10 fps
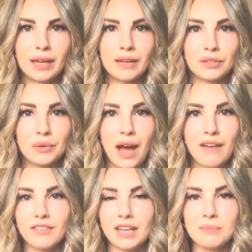If you
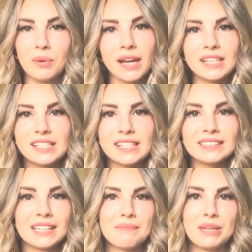have any more
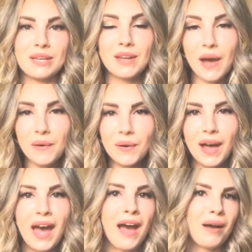ideas, let me know.
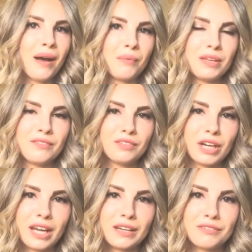We've
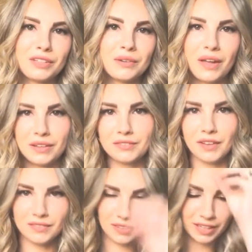created a few other
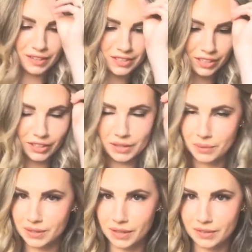fun videos. I created
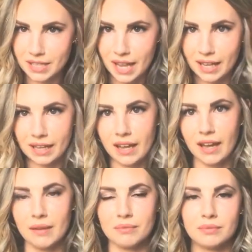one the other day,
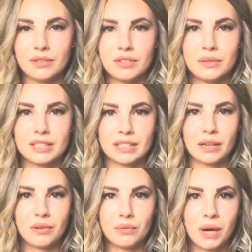a few weeks ago
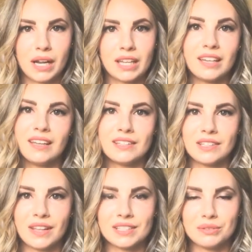with Ryan, and
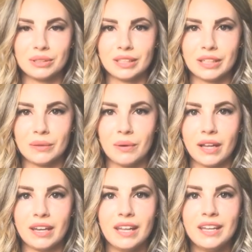so that's a really good
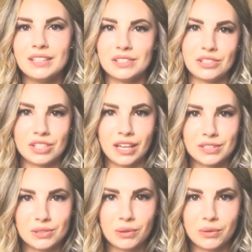one. So just kind of
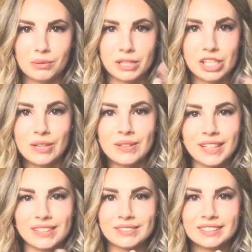scroll through my channel
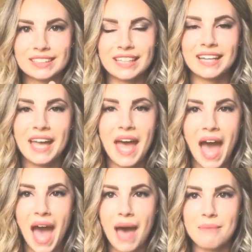and you'll see.
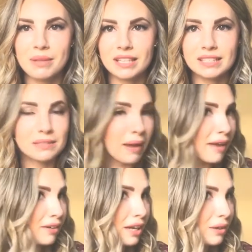But this is my
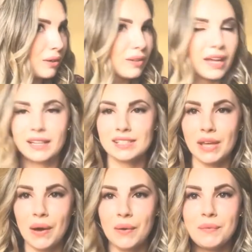everyday curl look.
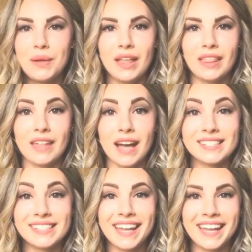So
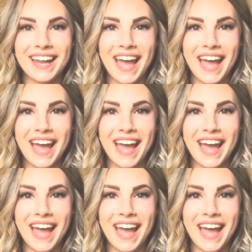that's it.